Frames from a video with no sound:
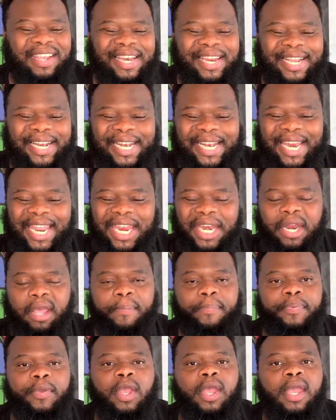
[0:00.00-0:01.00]

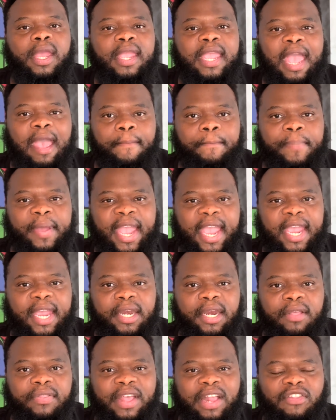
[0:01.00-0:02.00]
cleanup
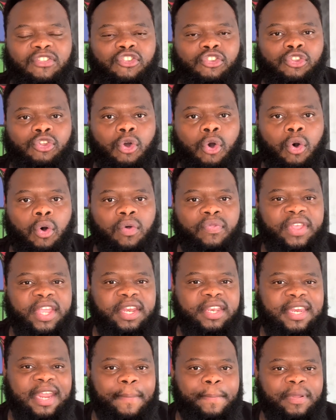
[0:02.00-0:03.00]
campaign that saw the
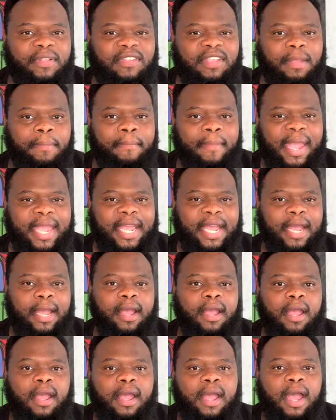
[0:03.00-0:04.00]
deputy mayor
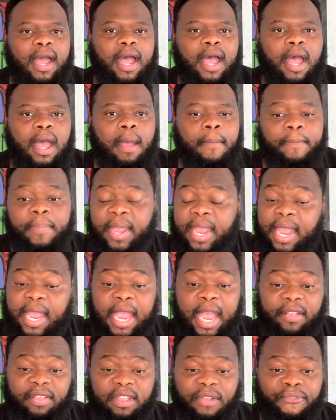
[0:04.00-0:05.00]

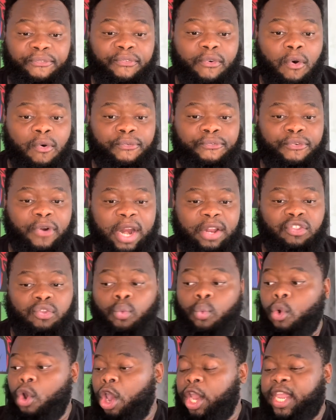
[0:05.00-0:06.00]
being at the forefront,
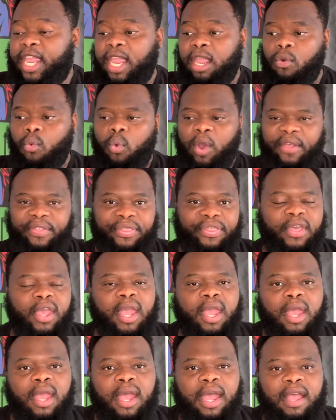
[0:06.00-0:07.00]
working with
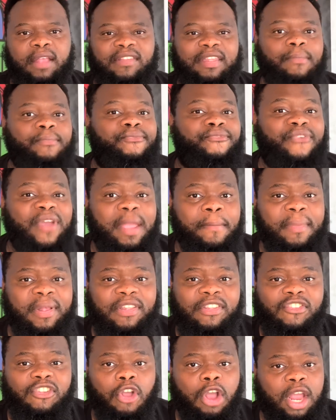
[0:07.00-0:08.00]
some
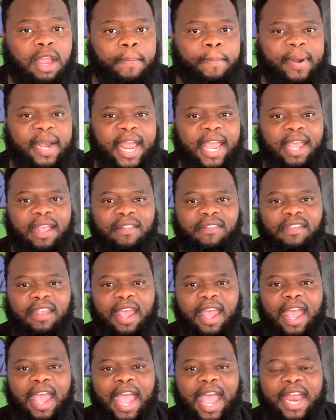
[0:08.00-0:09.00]
famous soccer players
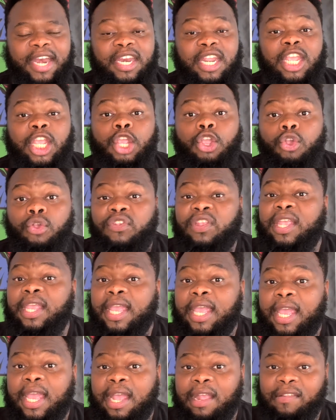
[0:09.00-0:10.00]
and using
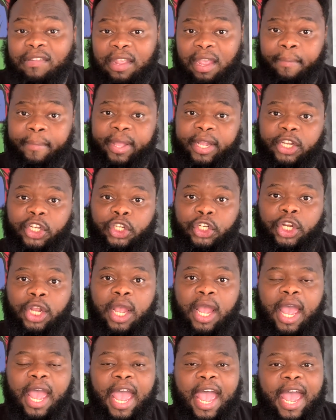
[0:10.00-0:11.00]
his image
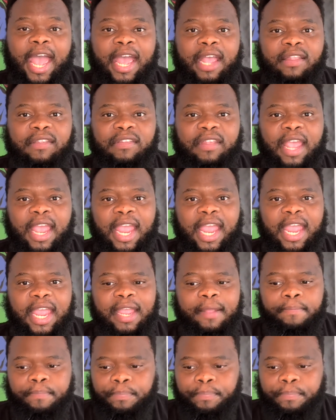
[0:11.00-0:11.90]
as a,